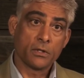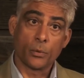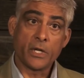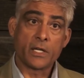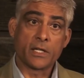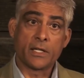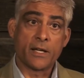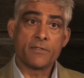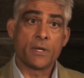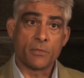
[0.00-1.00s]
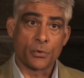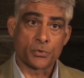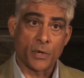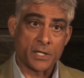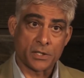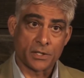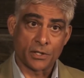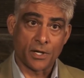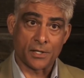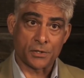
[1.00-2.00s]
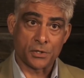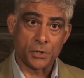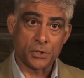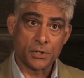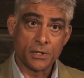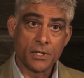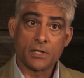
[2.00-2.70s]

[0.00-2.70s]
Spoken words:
We didn't give them those rights under the Constitution.